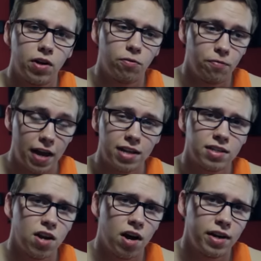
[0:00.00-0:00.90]

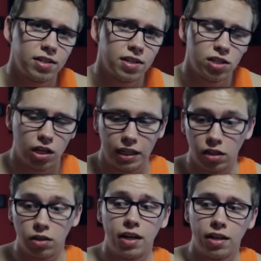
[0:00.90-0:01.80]
fans and audiences, like
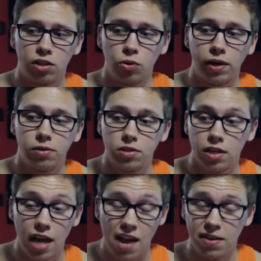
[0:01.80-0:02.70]
looking at the trailers,
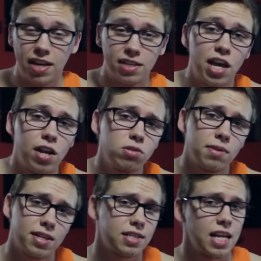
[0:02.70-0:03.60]
if it continues
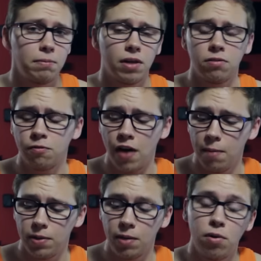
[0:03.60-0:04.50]
with the same level of
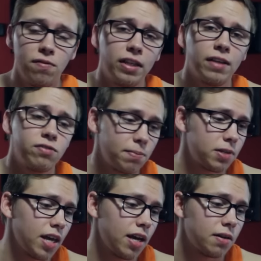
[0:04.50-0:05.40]
hype and the movie lives up
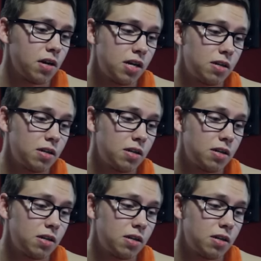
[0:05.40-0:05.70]
to that,